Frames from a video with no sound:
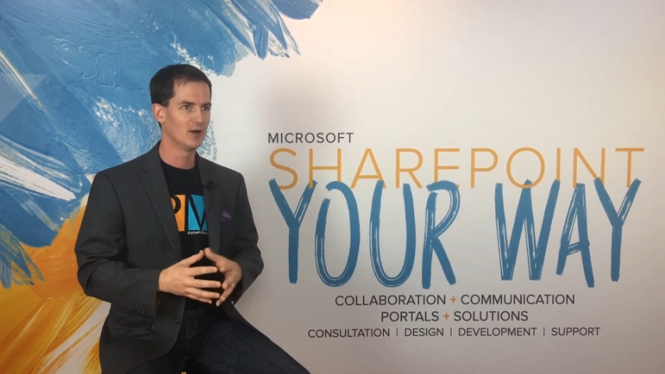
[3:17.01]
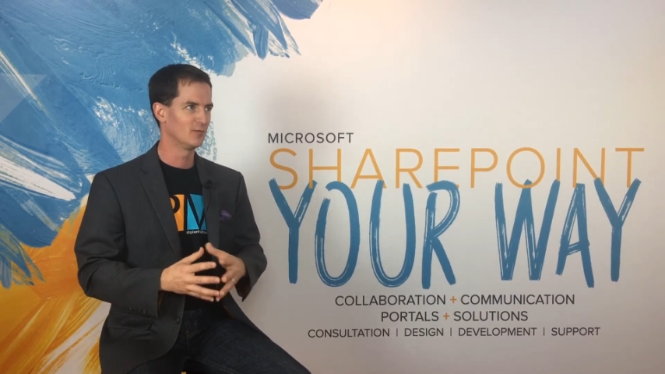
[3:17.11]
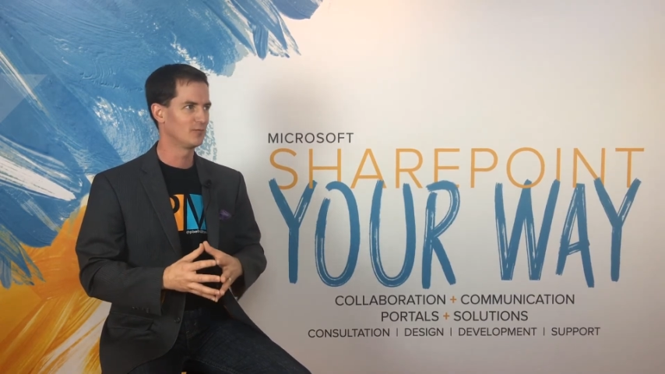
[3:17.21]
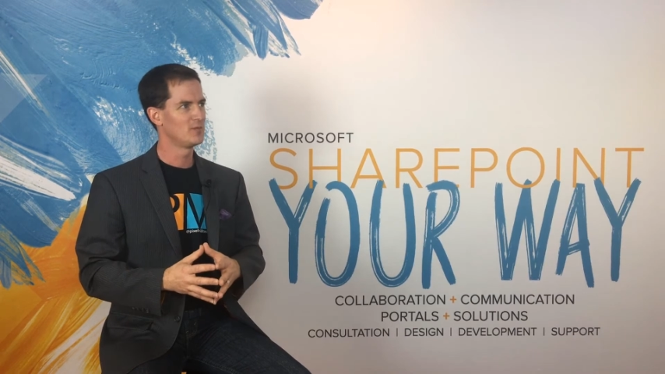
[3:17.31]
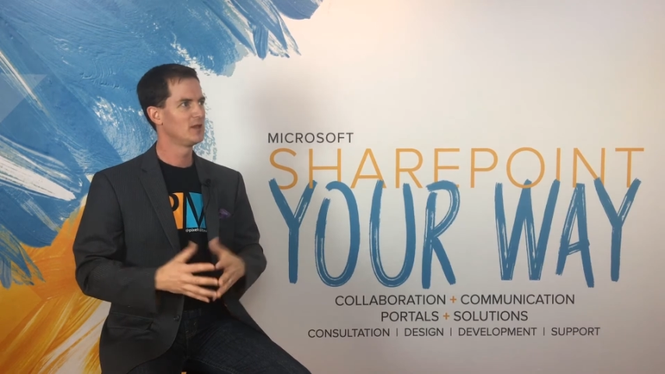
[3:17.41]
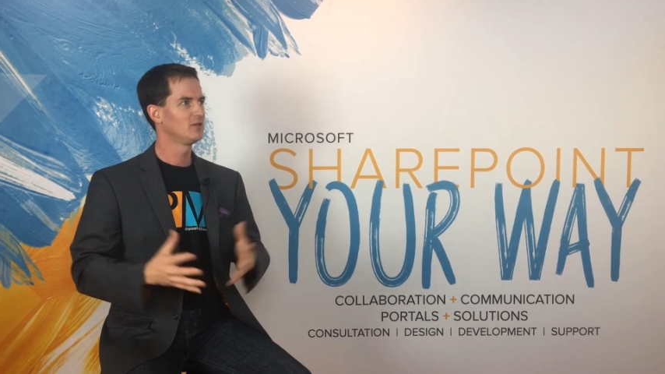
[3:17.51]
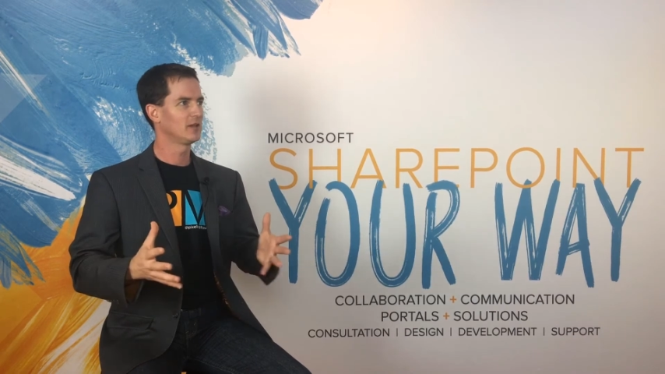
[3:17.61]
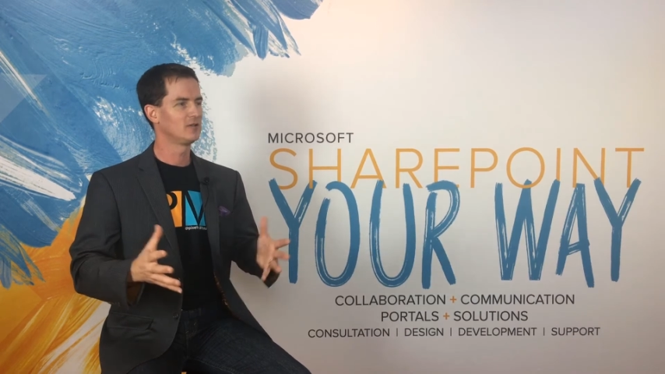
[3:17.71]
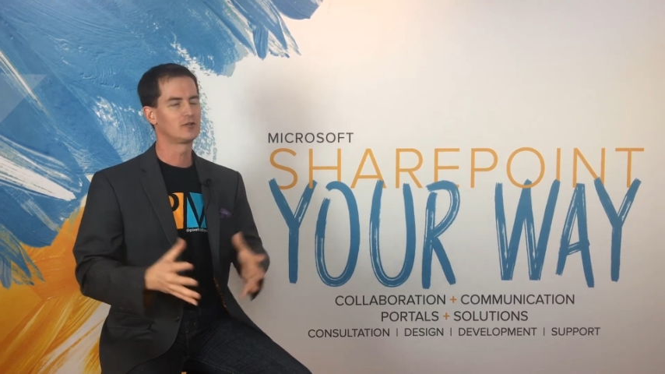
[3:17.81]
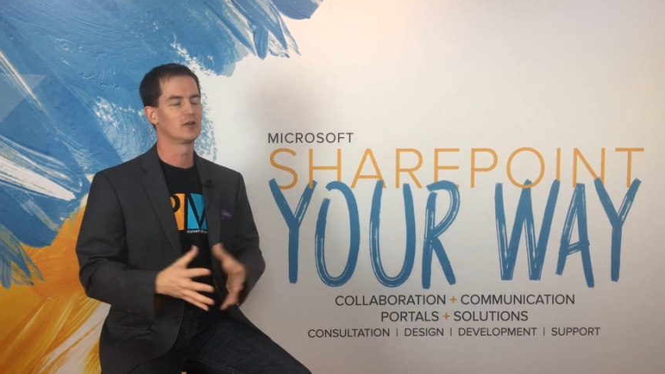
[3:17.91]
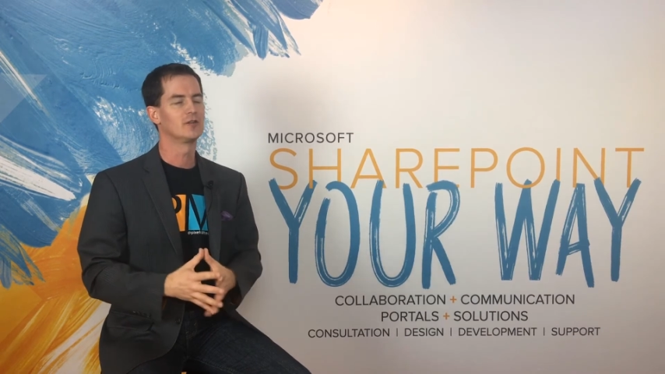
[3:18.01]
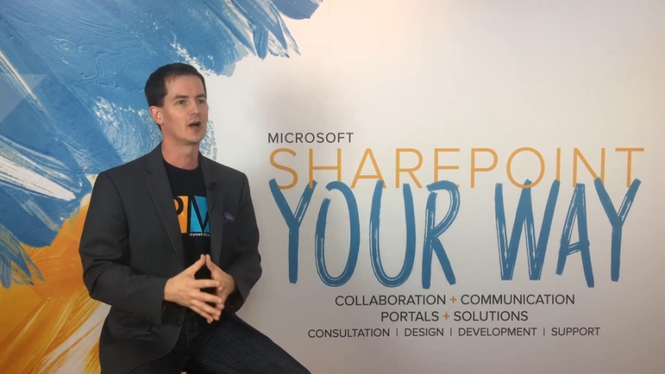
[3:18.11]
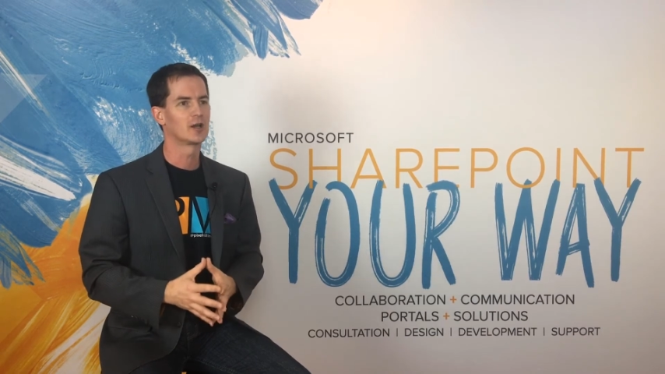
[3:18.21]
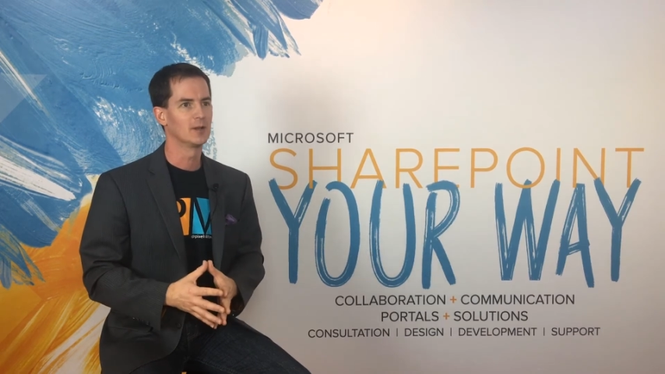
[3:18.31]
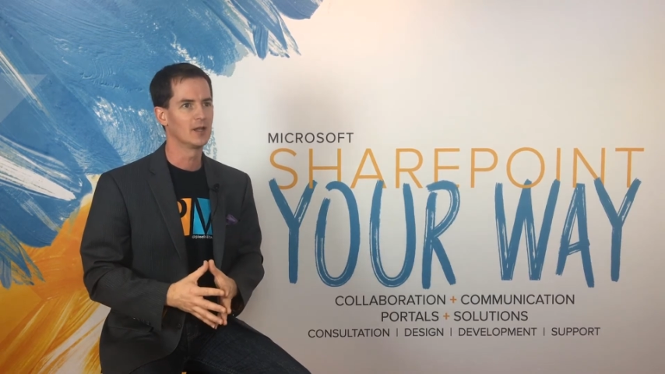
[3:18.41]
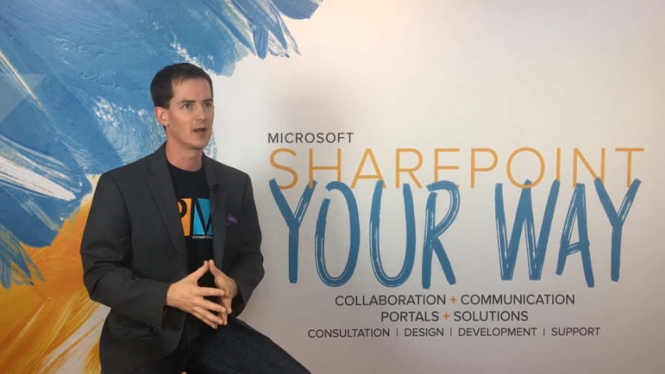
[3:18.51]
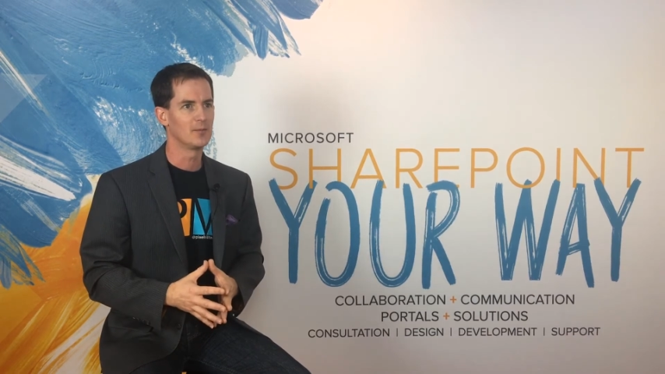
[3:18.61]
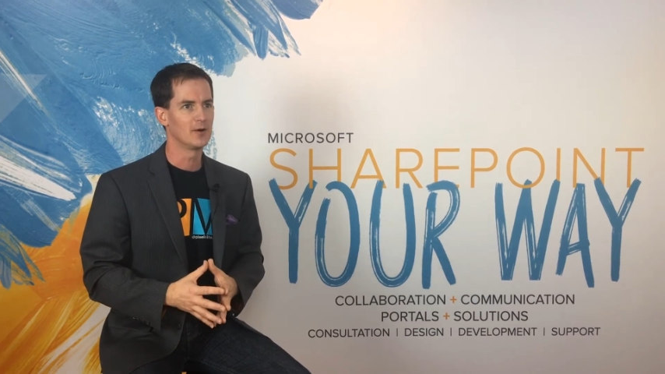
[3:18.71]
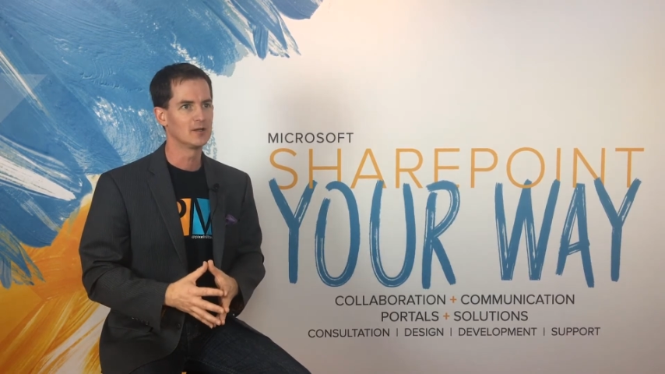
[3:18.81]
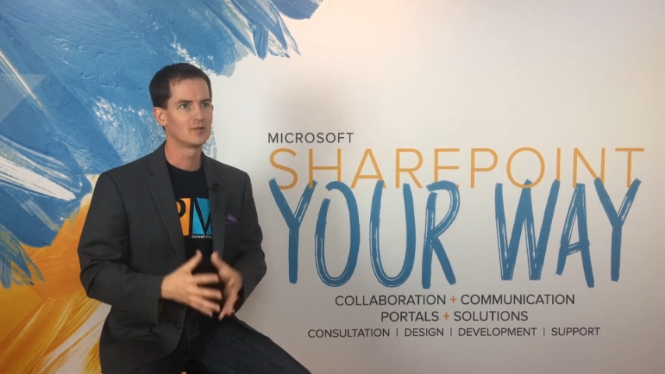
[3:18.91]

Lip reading: of, say, just a document library.